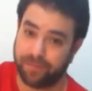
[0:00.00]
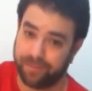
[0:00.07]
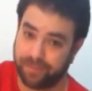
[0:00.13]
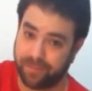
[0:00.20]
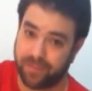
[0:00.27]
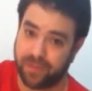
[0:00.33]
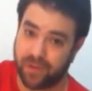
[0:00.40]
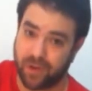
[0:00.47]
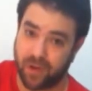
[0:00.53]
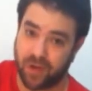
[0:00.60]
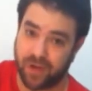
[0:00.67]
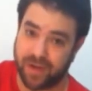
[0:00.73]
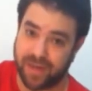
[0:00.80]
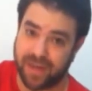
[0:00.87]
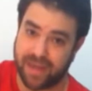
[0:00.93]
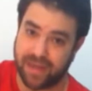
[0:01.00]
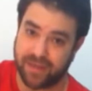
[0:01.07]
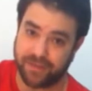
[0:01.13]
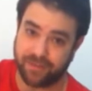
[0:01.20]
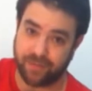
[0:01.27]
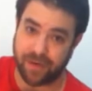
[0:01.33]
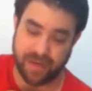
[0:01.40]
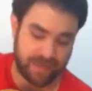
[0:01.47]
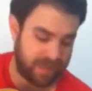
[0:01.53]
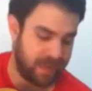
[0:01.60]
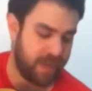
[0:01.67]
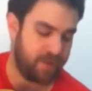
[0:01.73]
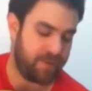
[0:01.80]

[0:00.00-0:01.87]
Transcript: on 8, right?